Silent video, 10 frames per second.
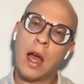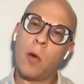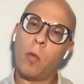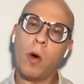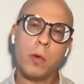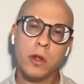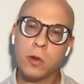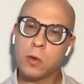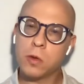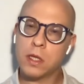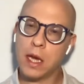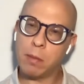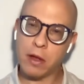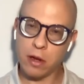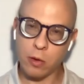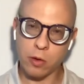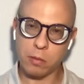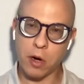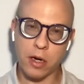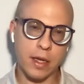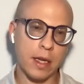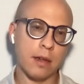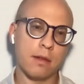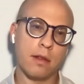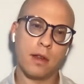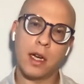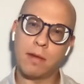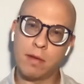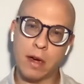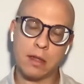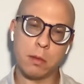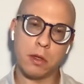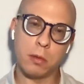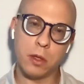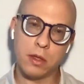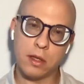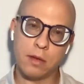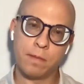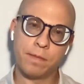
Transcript: What would you say about the local market kind of investment community?